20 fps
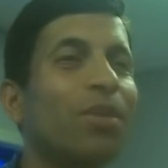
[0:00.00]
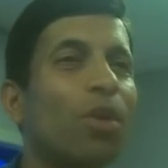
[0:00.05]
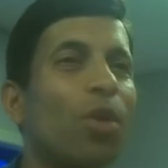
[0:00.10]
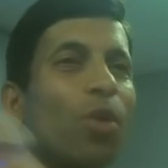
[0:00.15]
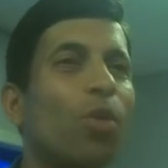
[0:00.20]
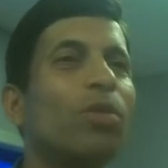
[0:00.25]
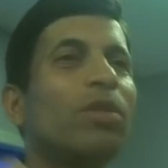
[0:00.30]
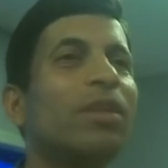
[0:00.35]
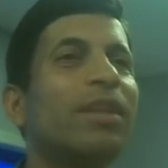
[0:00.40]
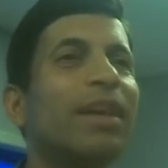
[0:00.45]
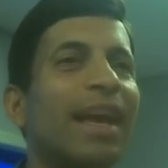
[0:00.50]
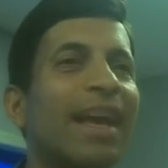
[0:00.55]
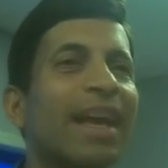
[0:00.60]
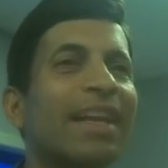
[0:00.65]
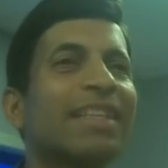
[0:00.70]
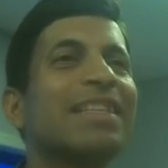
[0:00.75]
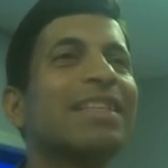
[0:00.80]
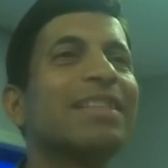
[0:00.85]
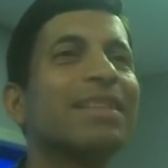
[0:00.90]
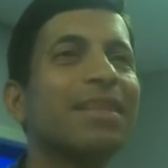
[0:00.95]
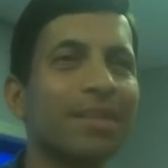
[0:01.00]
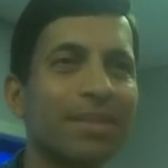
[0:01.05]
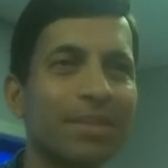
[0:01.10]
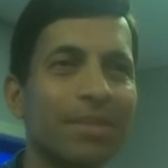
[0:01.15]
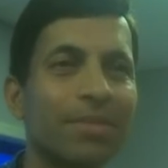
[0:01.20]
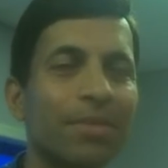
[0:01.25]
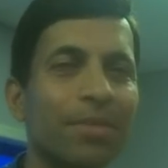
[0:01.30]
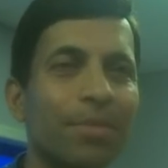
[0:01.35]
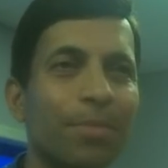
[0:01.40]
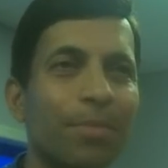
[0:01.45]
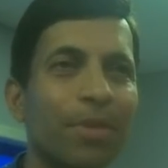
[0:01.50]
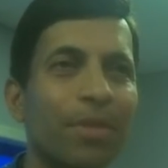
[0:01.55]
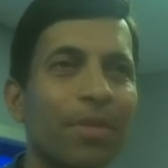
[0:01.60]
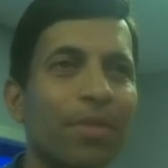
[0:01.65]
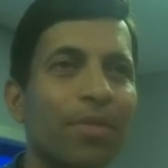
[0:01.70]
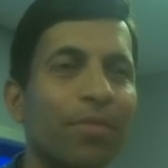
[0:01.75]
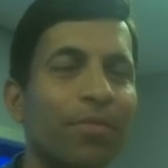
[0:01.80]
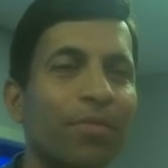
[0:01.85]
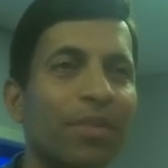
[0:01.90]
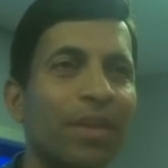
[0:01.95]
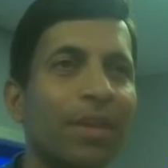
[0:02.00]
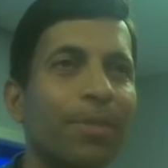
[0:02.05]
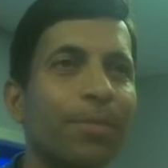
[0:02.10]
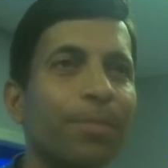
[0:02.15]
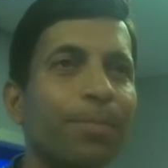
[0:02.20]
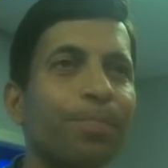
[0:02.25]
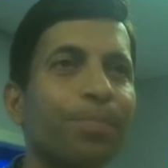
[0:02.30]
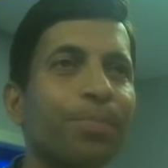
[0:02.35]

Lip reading: all the excesses. See,